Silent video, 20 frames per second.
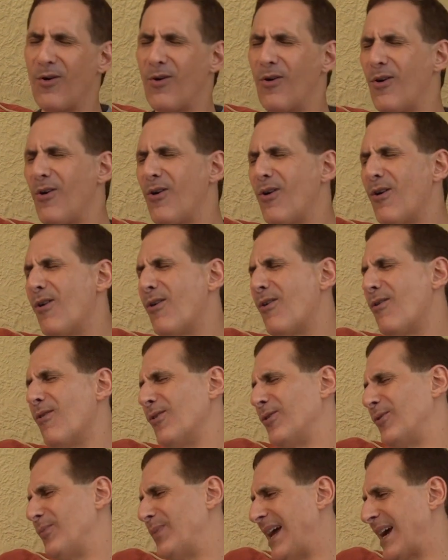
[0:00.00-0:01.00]

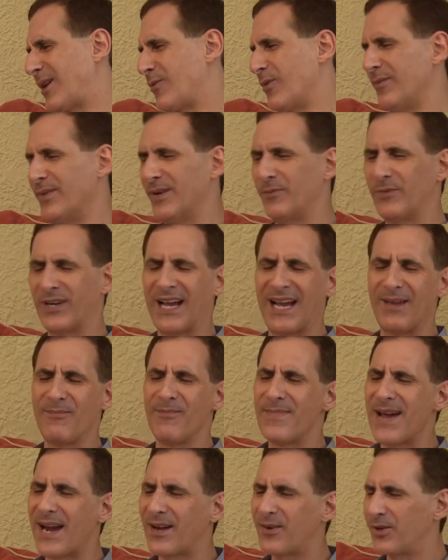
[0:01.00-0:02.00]
old black woman. When I
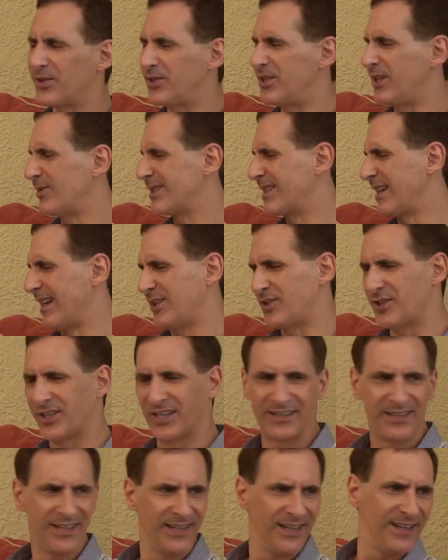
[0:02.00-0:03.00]
met her, she was
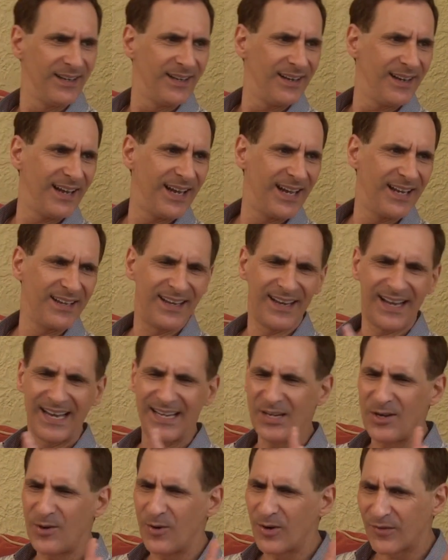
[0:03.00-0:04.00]
ancient. And I
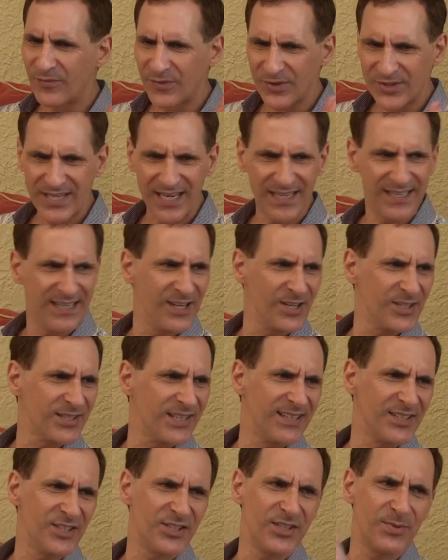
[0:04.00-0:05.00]
knew her for 10 years,
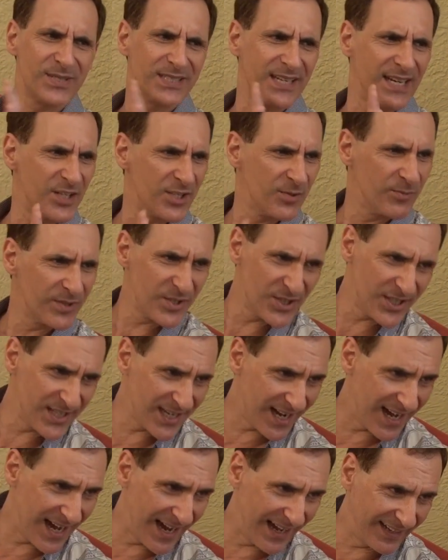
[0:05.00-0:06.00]
and she was ancient when she
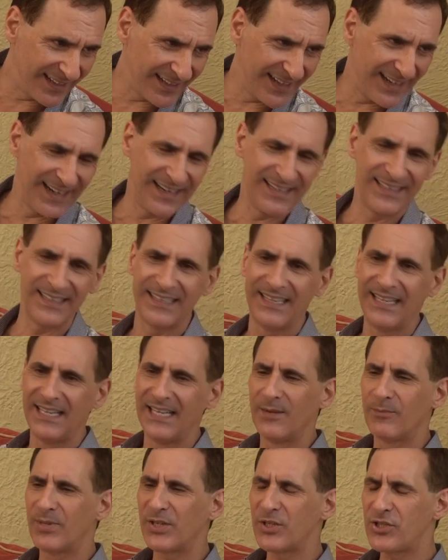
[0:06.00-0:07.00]
died.
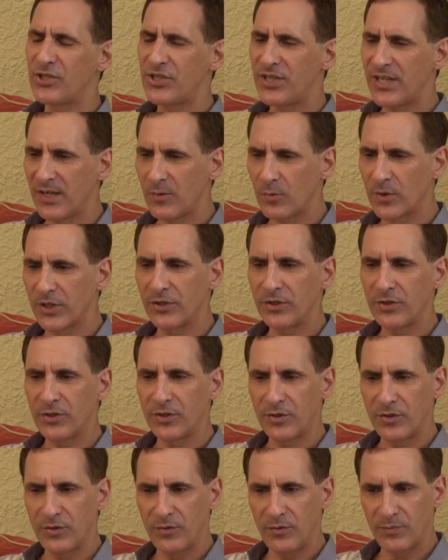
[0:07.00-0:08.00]
But she would
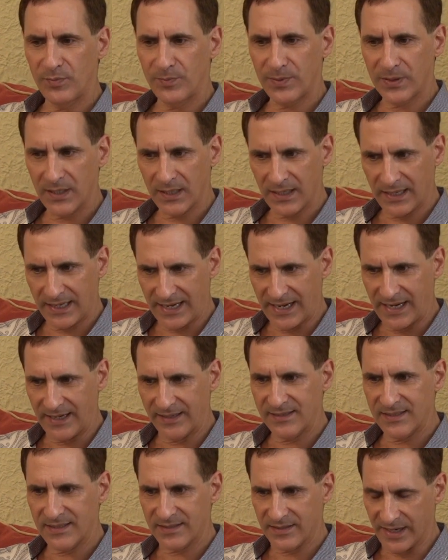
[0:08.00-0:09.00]
play
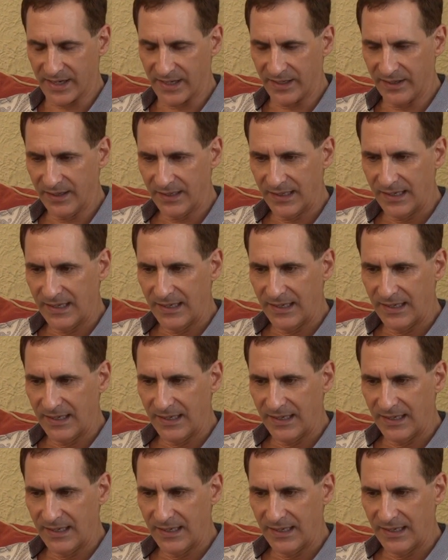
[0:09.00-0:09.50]
and sing,